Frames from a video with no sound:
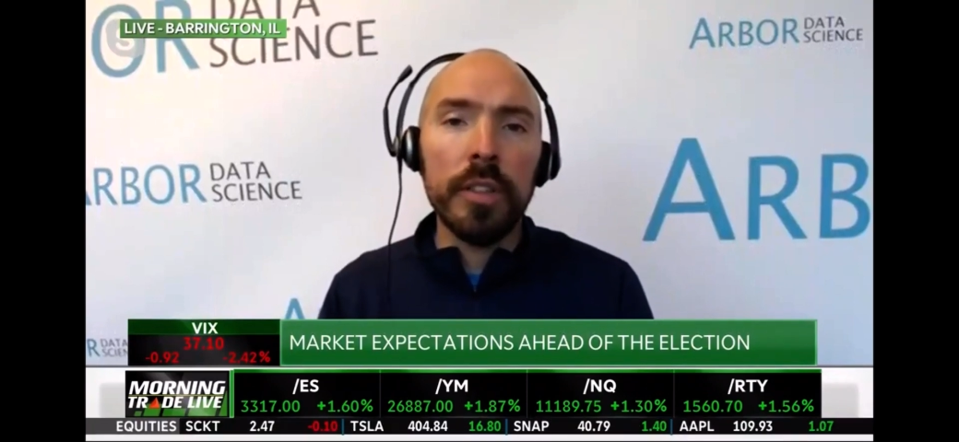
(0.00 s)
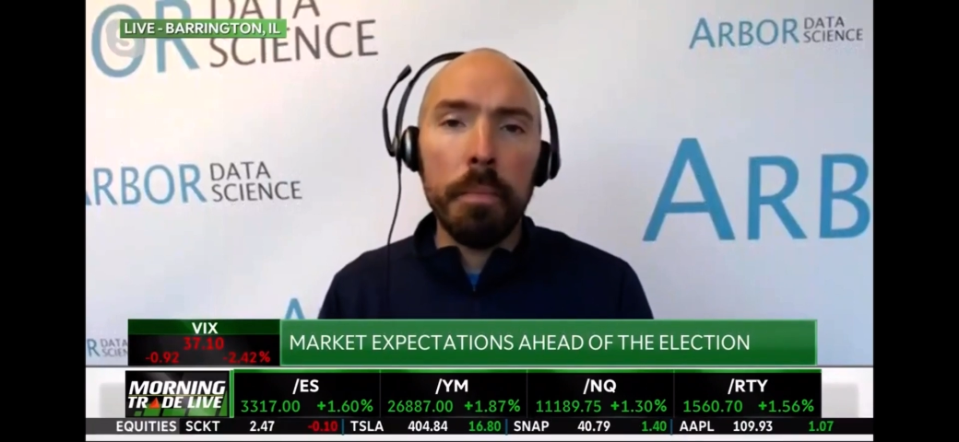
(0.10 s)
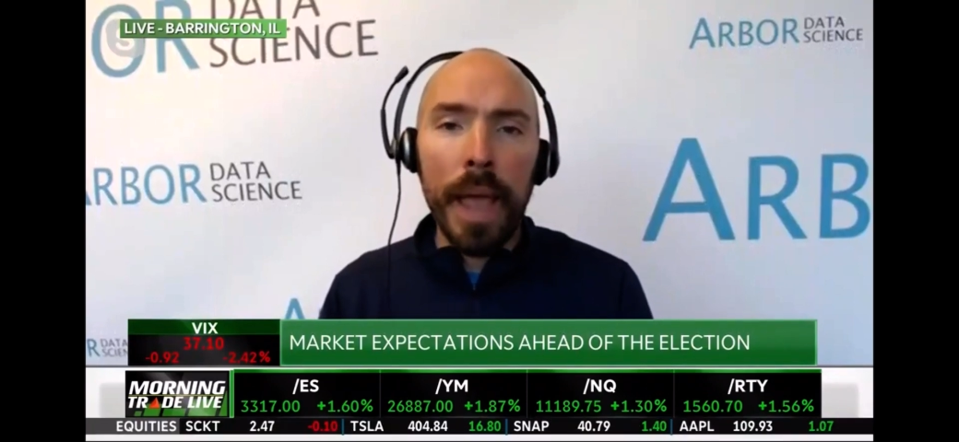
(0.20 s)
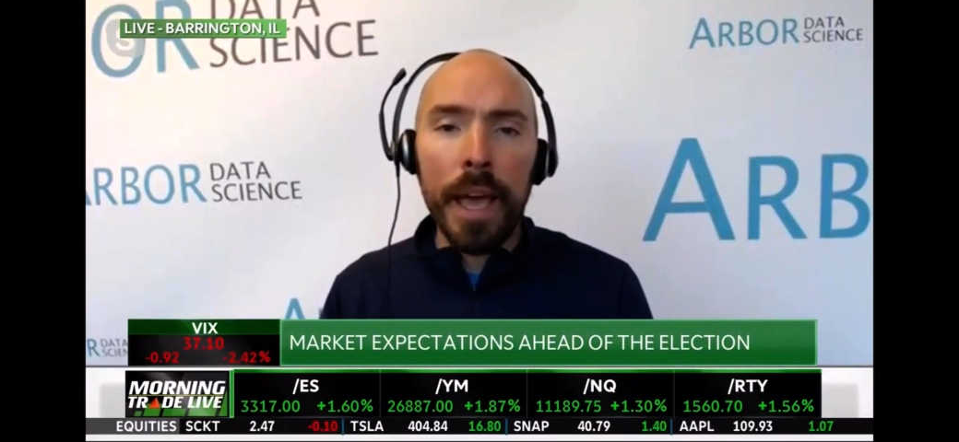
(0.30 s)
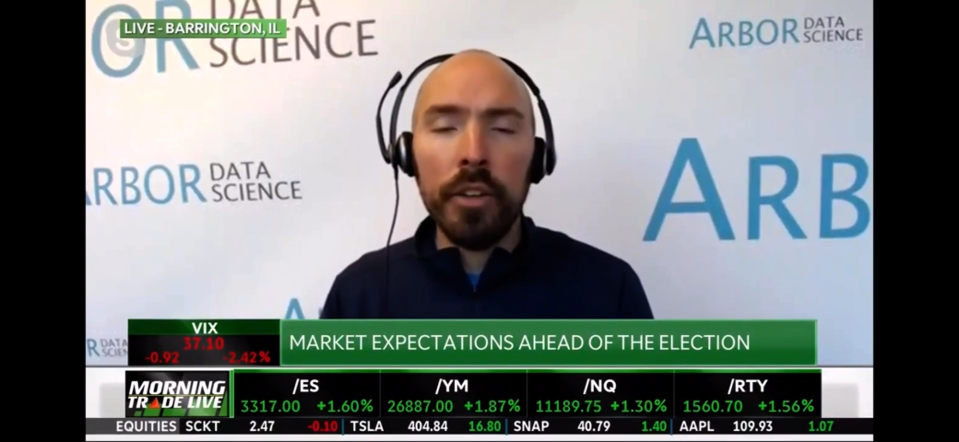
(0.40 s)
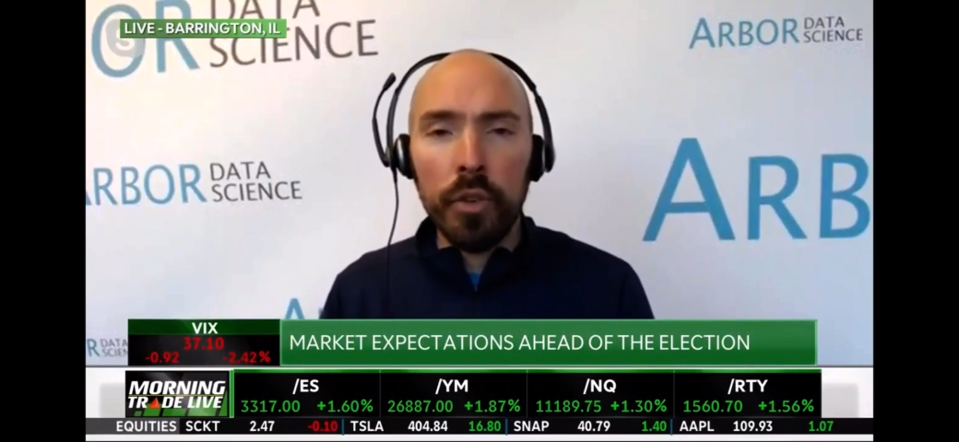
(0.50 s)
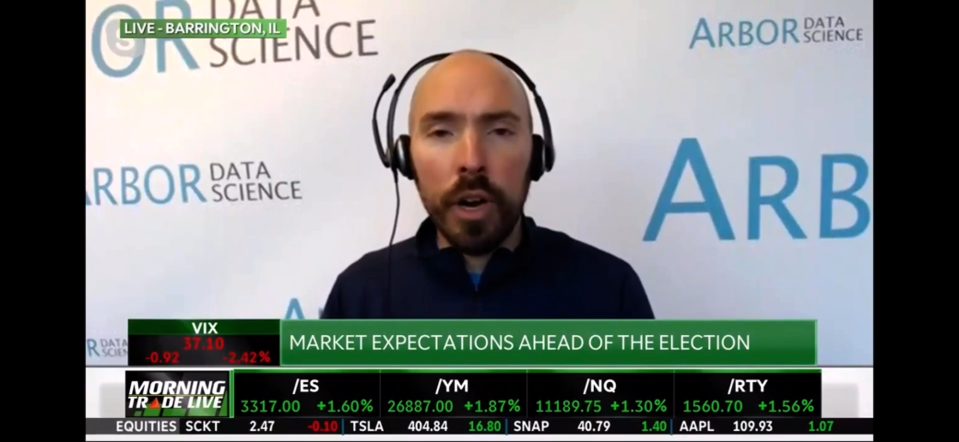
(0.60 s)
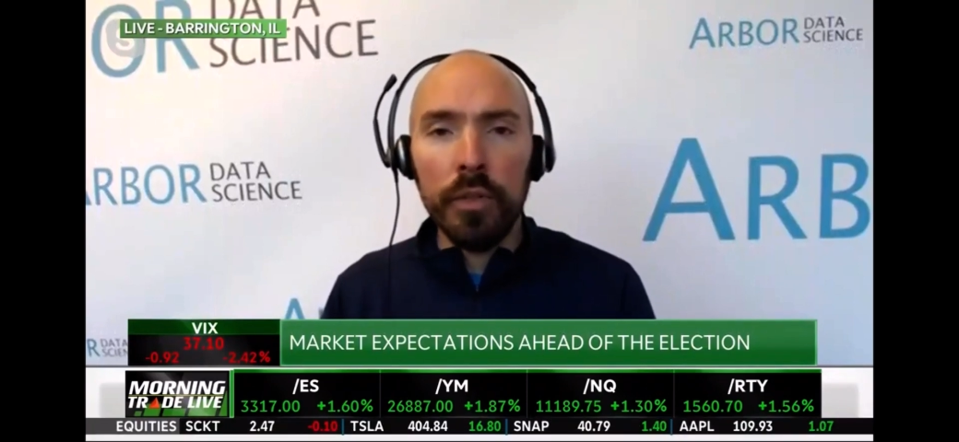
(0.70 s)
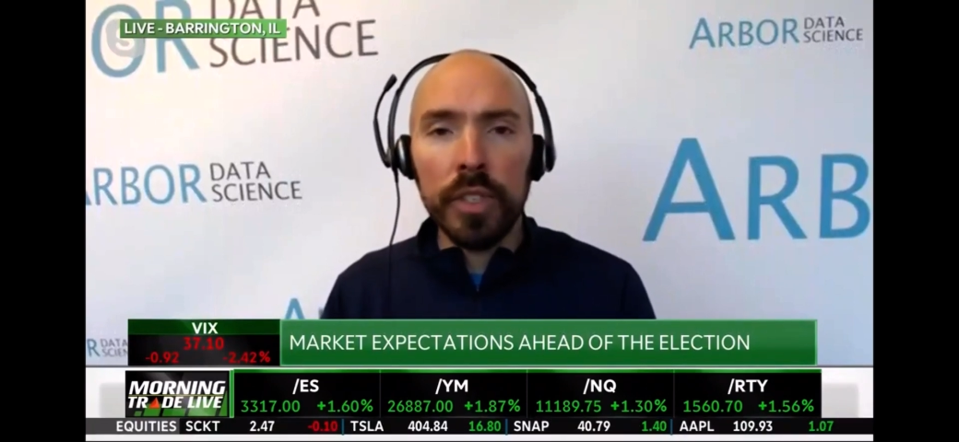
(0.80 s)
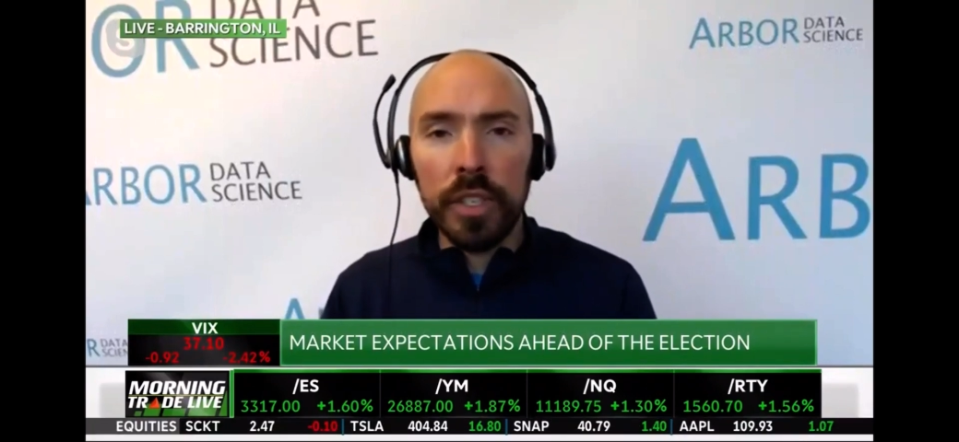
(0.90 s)
the
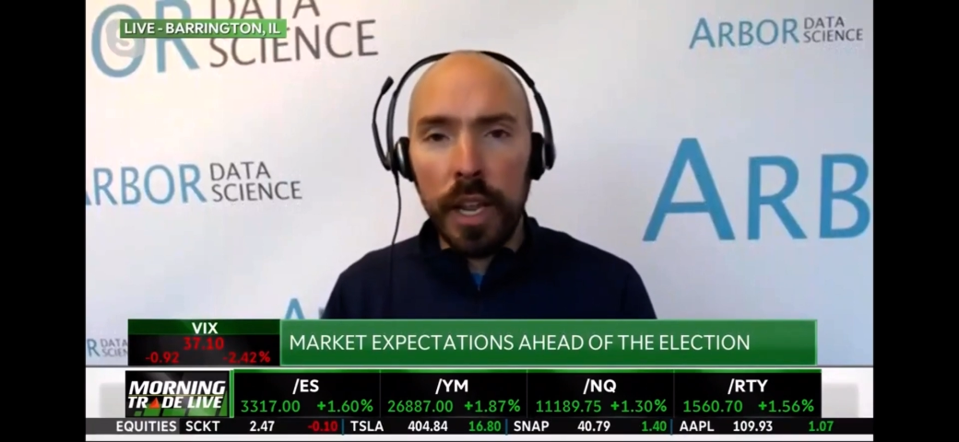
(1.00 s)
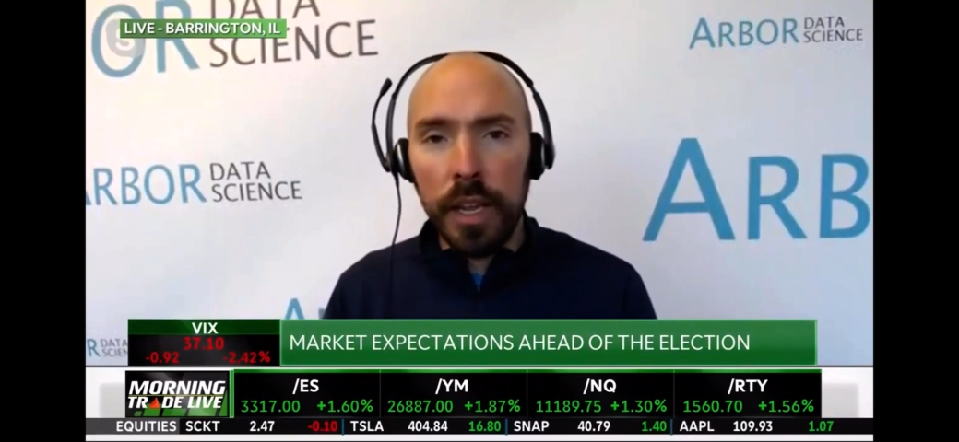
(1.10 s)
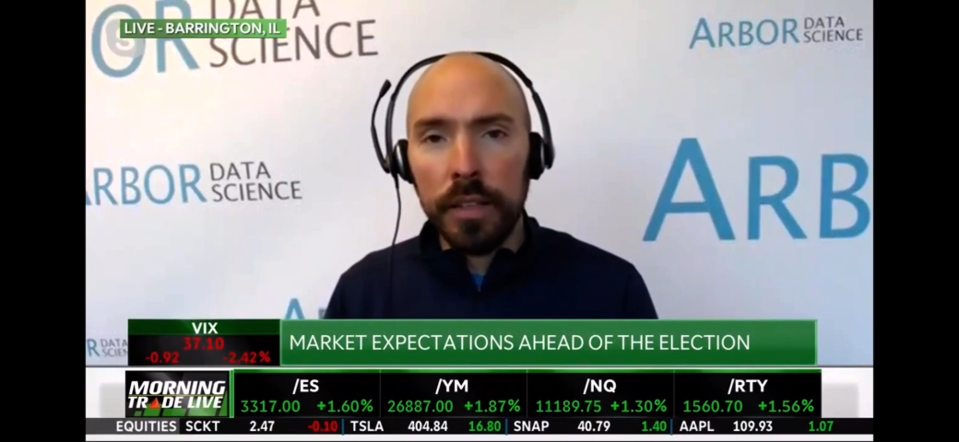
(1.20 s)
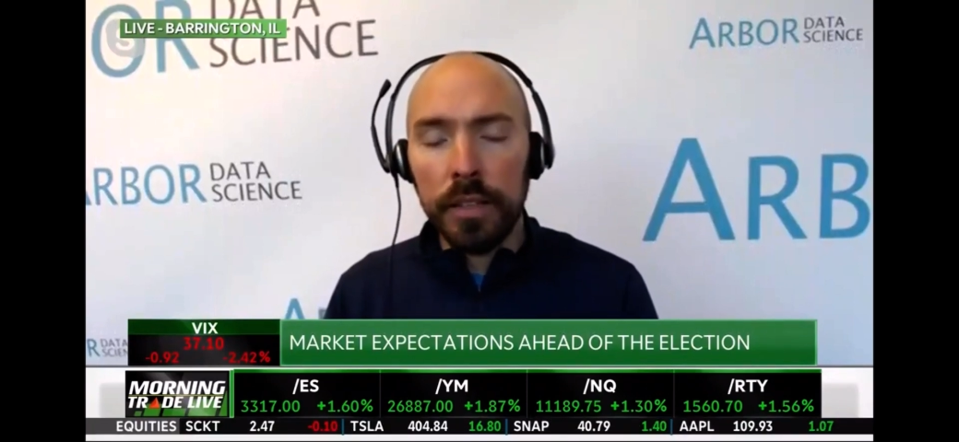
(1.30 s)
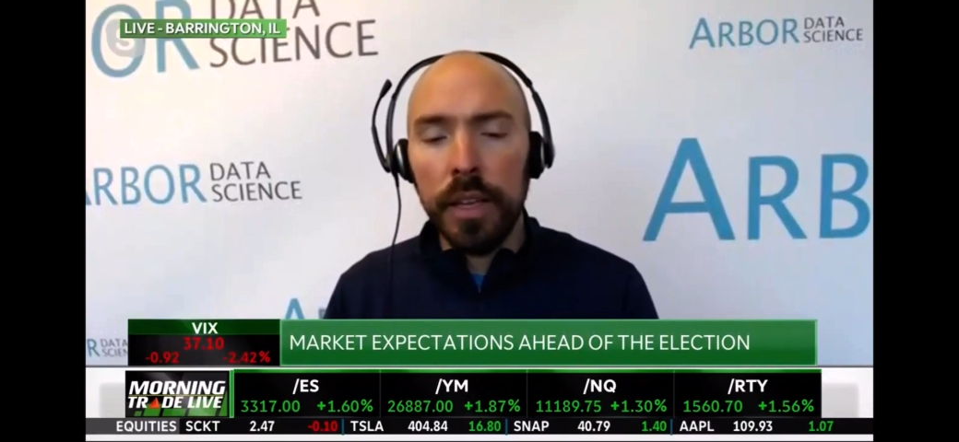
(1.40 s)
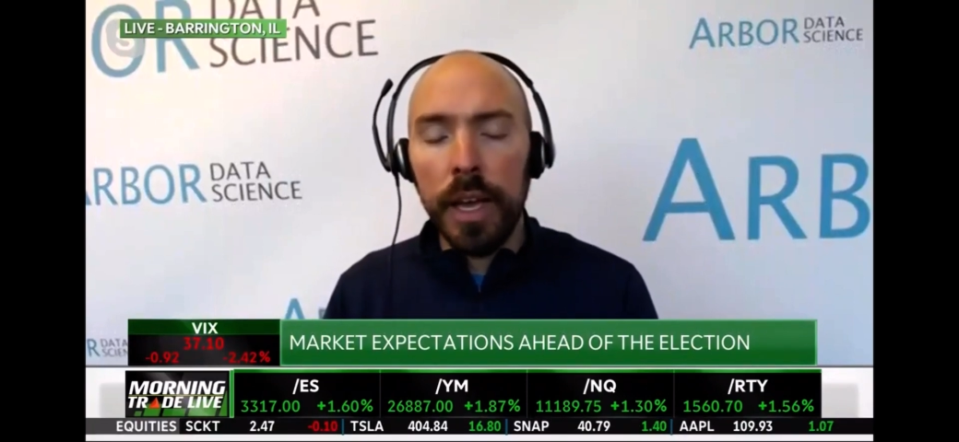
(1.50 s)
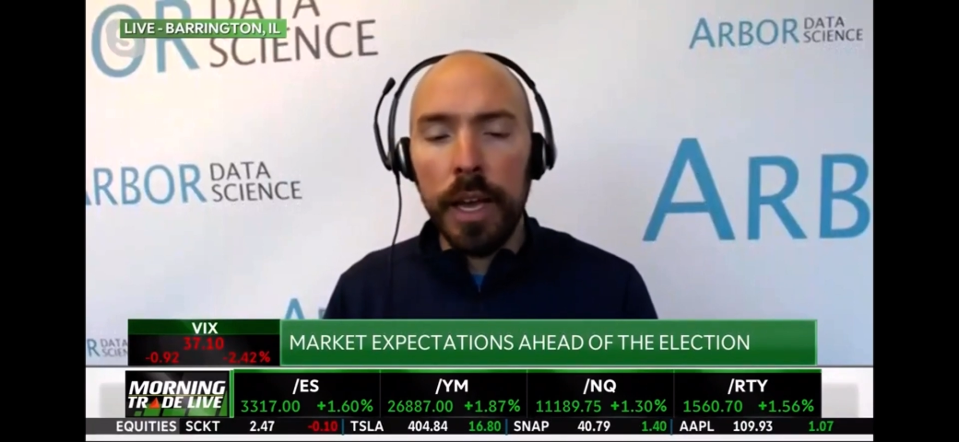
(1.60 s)
battleground states,